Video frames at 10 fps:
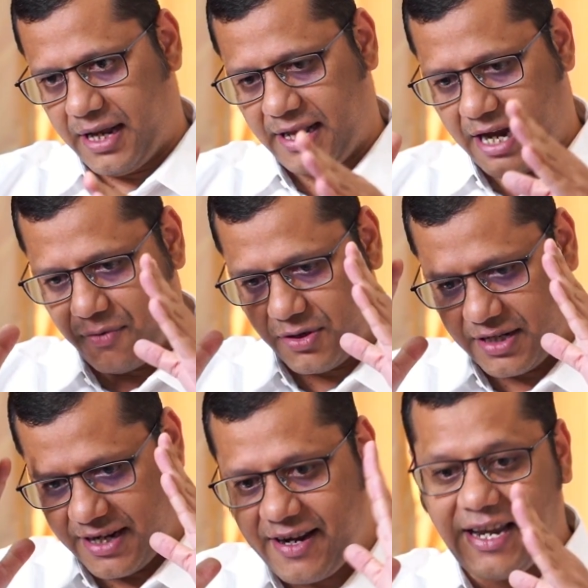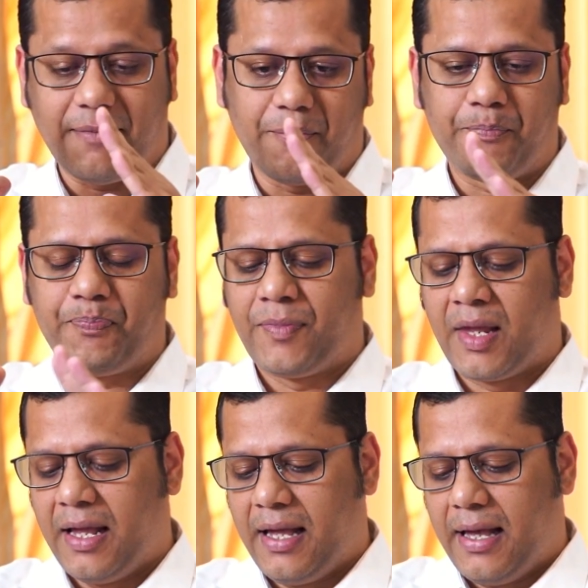and that was a dream.
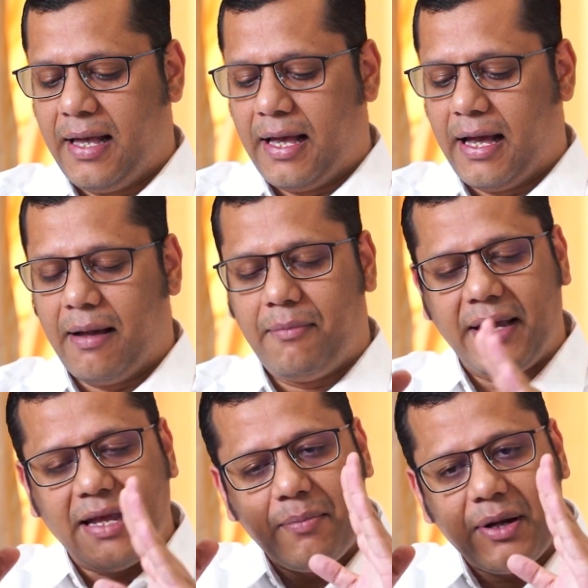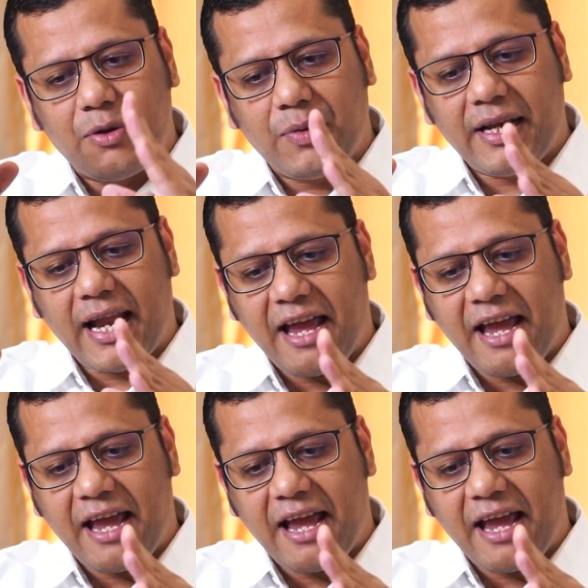In between,